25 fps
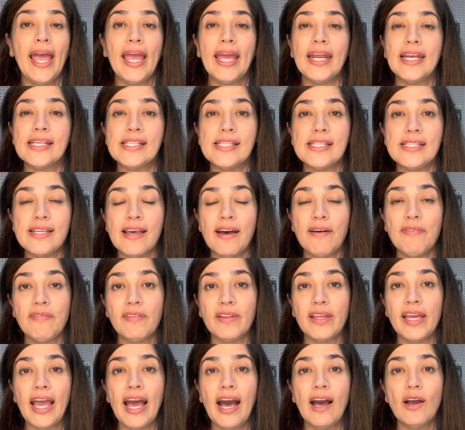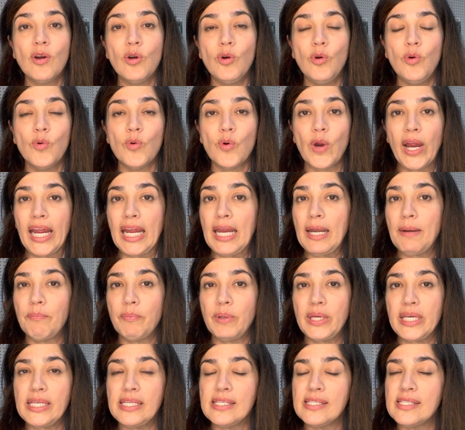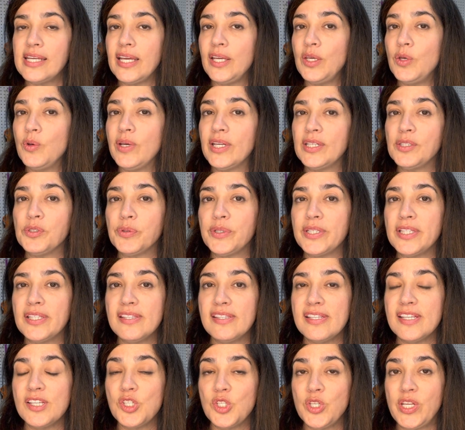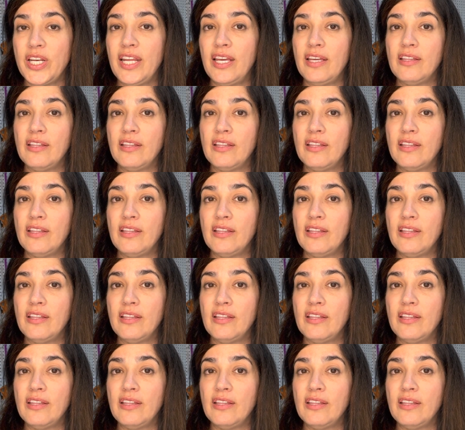and it's definitely a great piece that you can transition